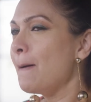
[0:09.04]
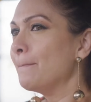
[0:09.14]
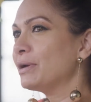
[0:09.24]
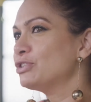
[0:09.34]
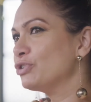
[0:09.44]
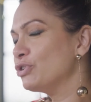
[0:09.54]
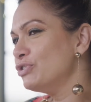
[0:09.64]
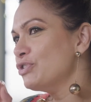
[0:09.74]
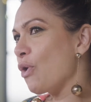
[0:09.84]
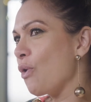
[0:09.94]
But do
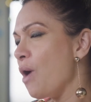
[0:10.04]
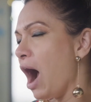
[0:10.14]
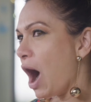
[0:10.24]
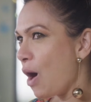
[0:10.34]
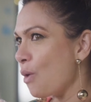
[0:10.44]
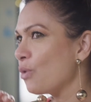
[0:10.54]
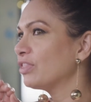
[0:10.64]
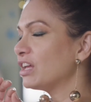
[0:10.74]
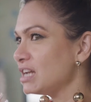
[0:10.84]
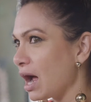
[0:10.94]
you know how
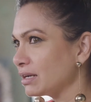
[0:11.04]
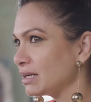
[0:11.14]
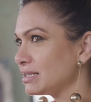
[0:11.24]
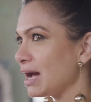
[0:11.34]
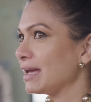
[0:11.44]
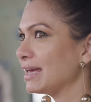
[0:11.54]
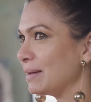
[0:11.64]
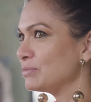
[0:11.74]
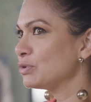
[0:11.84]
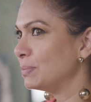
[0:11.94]
the Naan Khatai
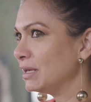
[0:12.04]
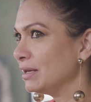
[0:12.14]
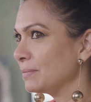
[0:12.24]
came to be?